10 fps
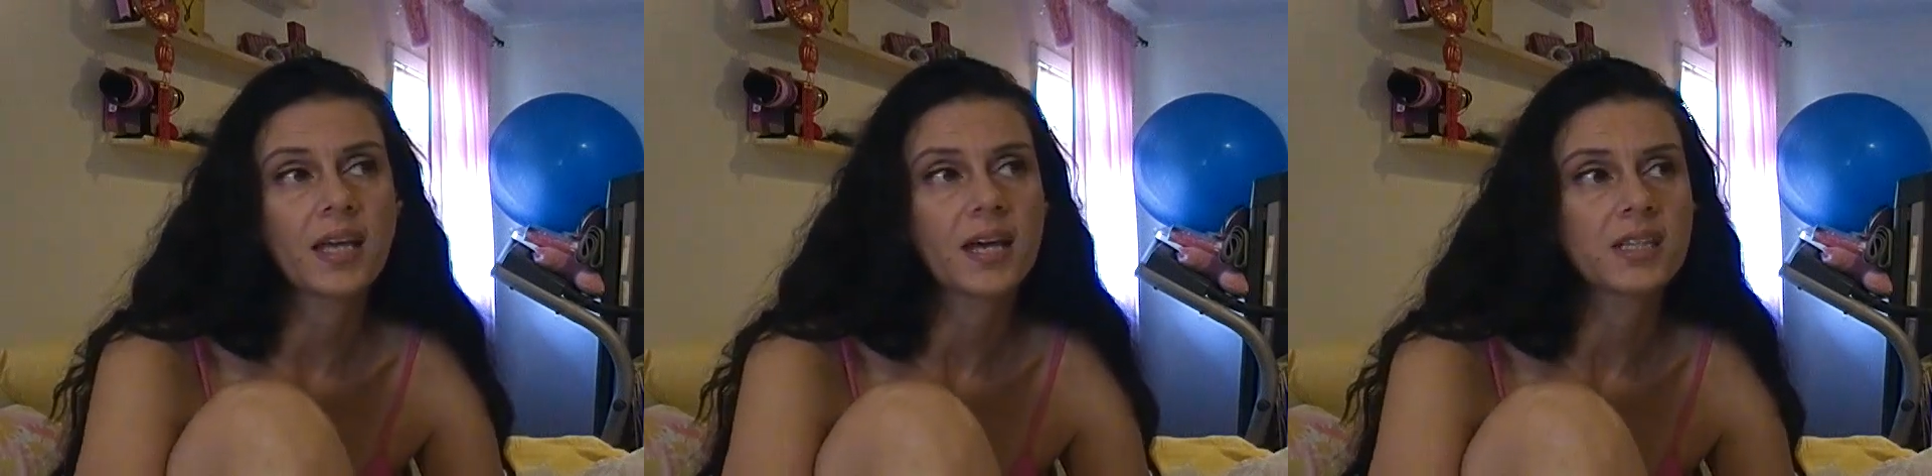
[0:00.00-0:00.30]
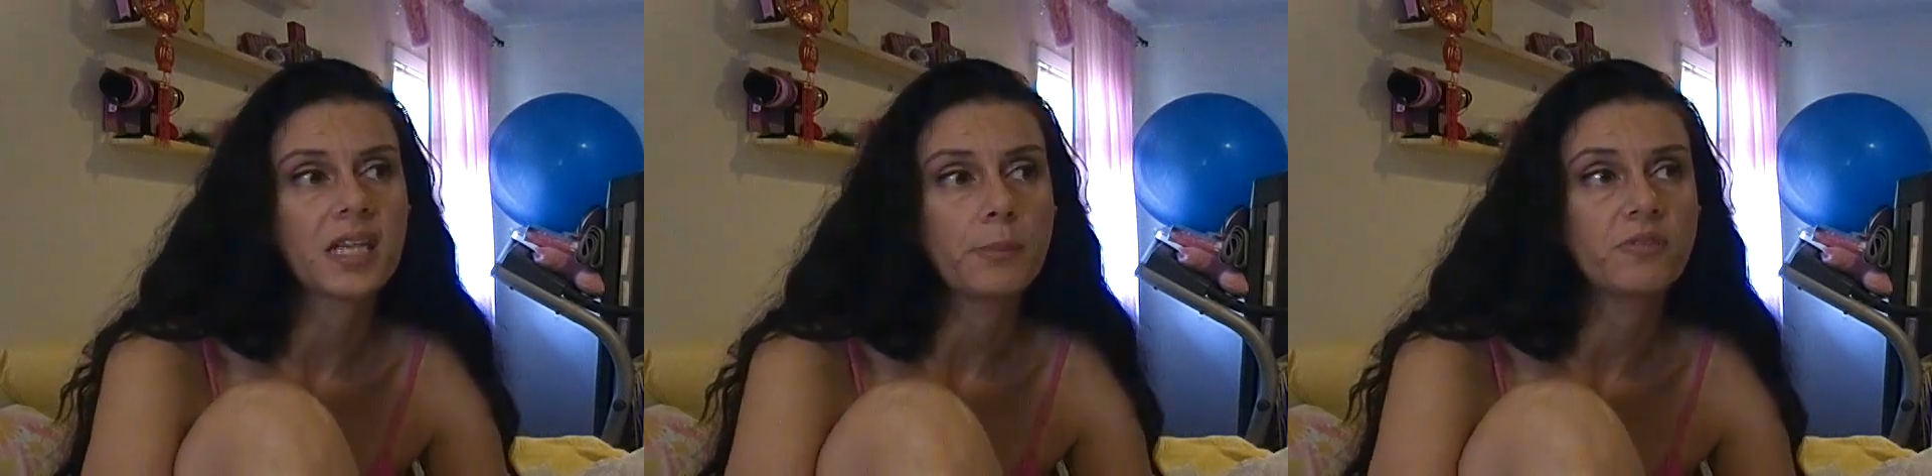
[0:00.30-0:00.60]
He had
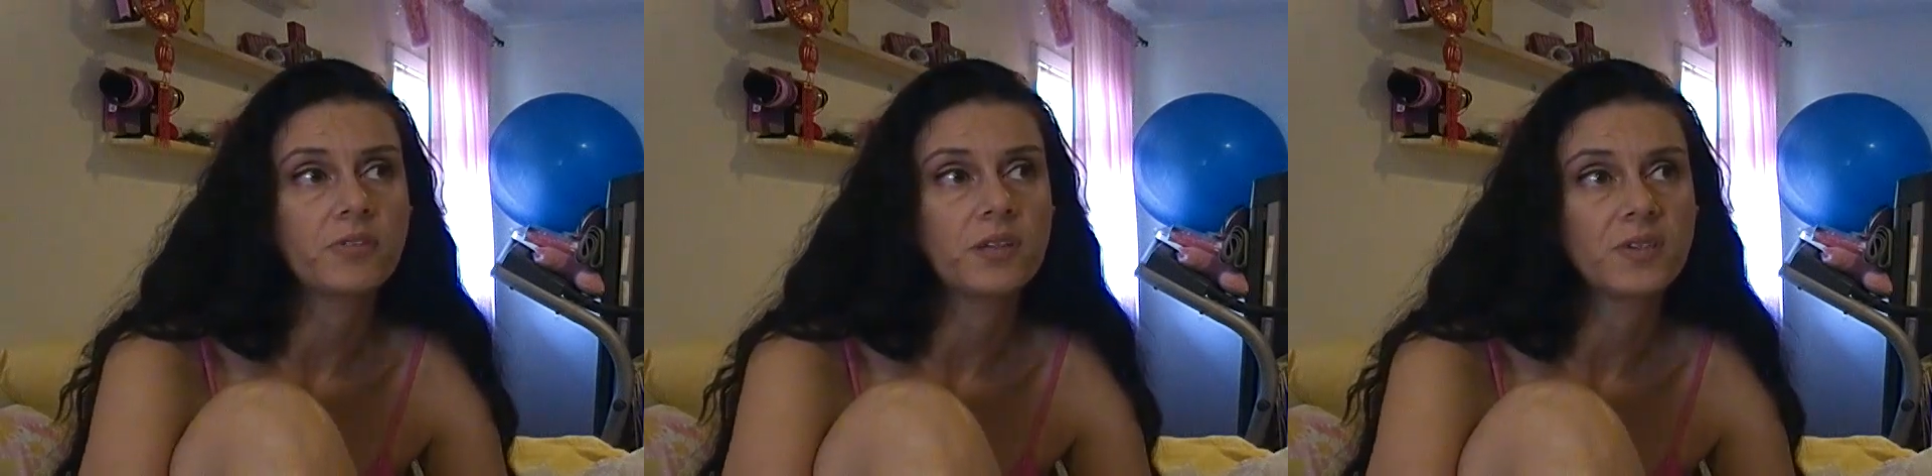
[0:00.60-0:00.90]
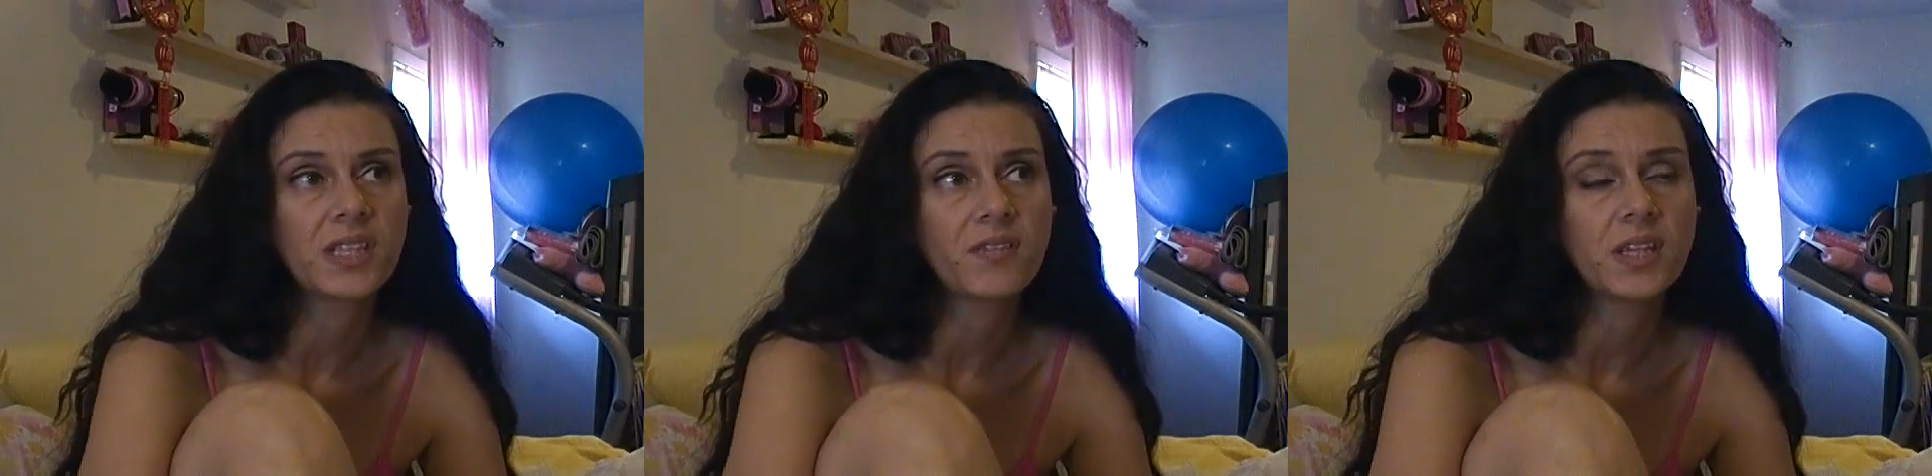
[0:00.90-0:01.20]
a table full
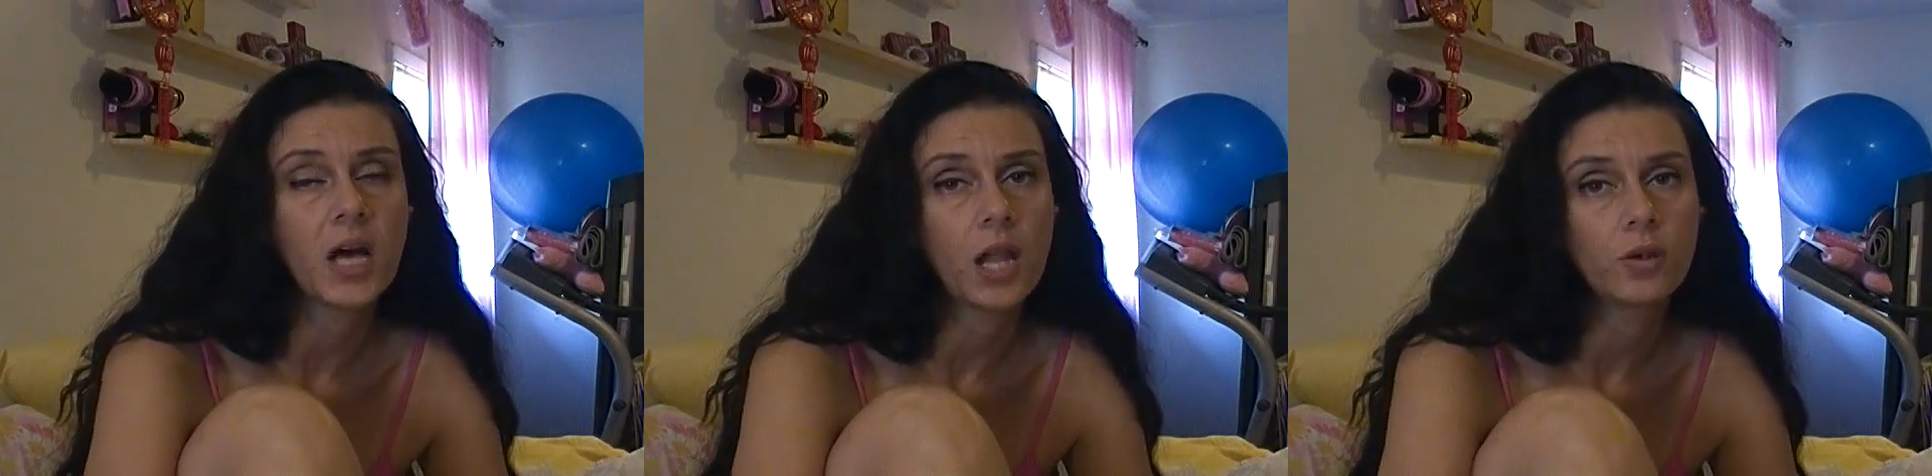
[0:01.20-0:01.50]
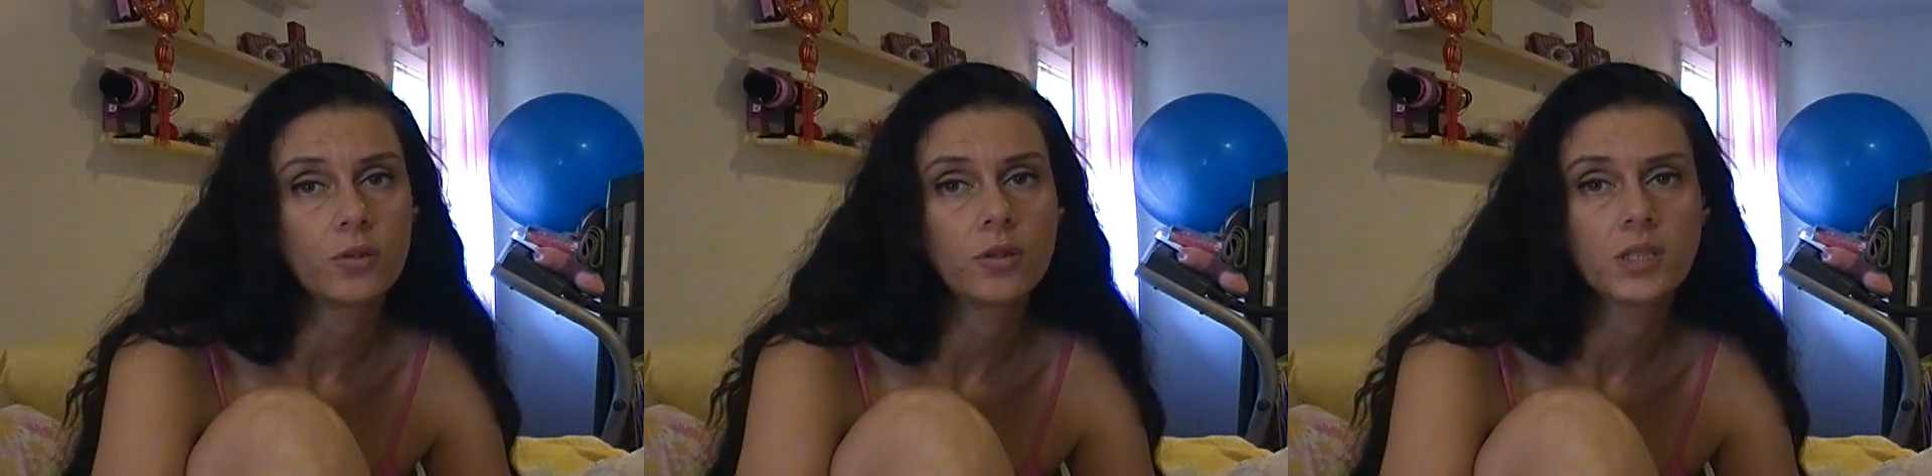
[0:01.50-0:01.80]
of
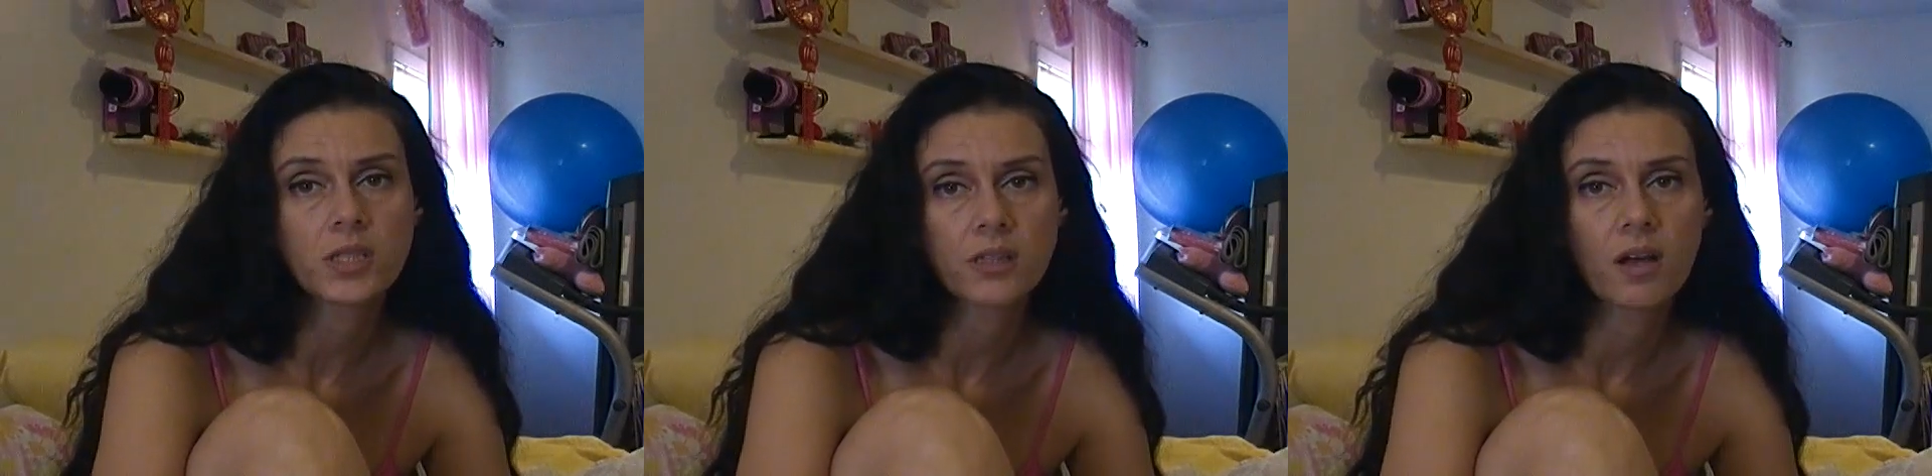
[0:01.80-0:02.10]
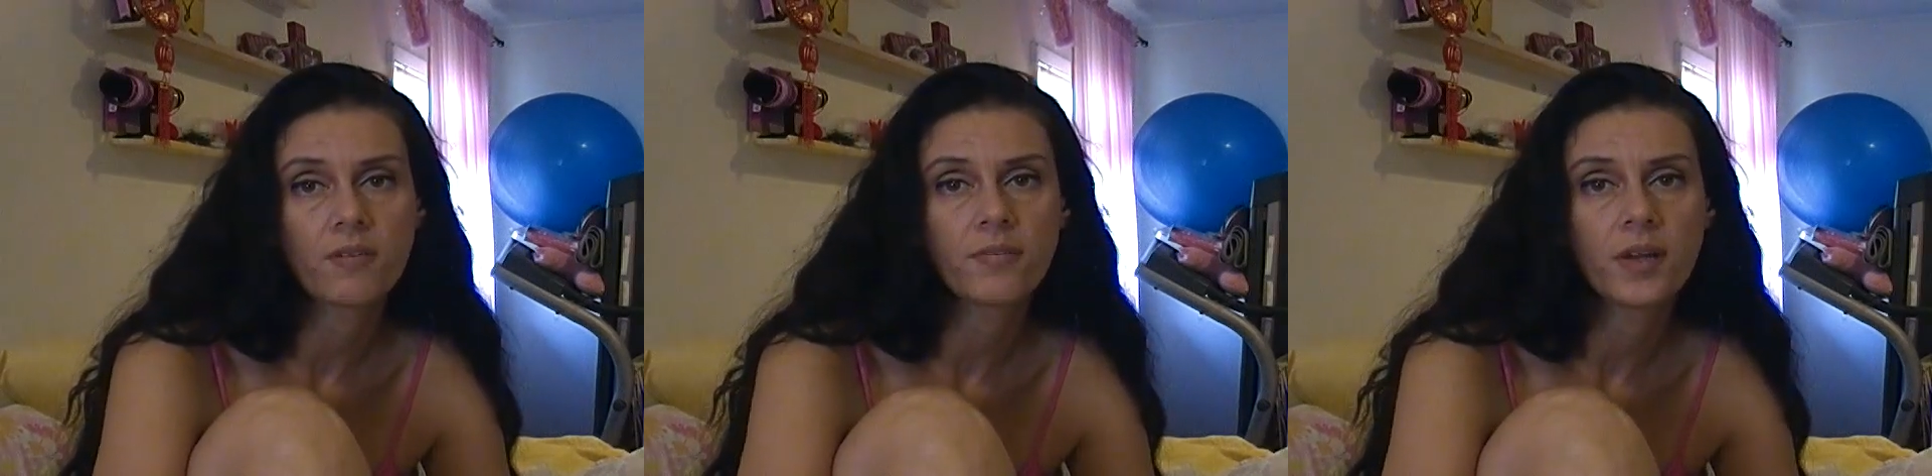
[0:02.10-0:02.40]
$7
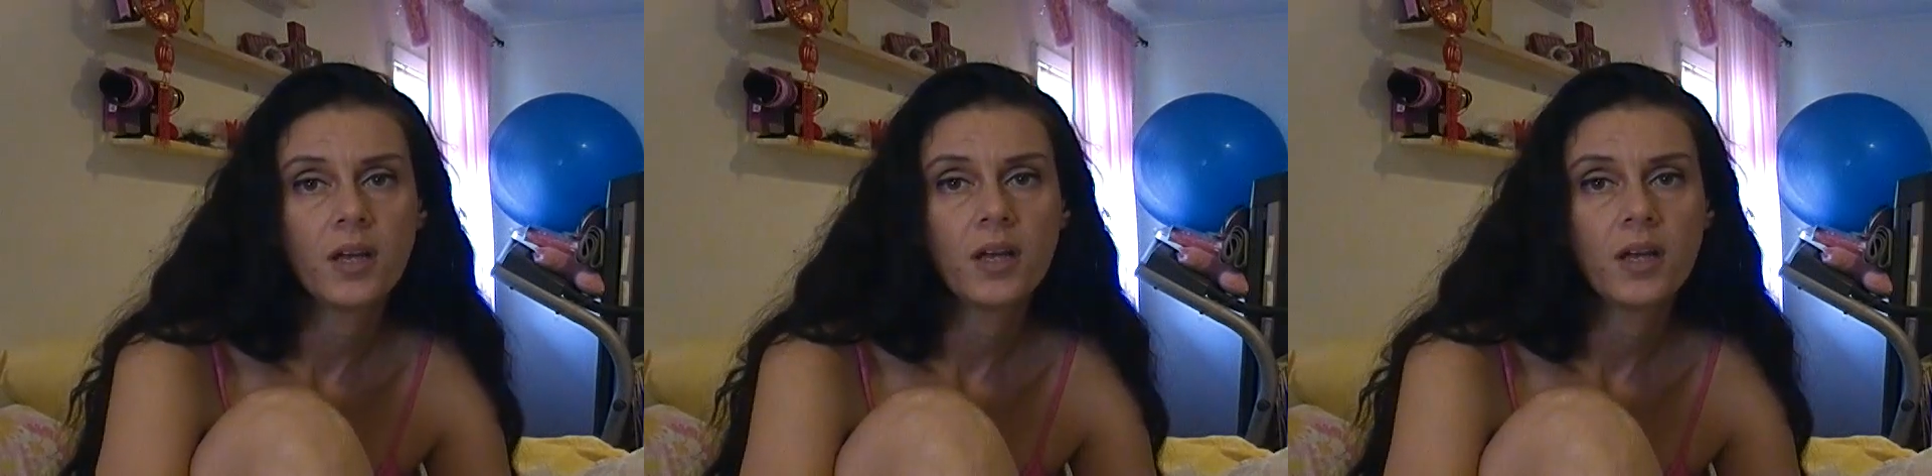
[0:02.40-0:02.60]
stuff.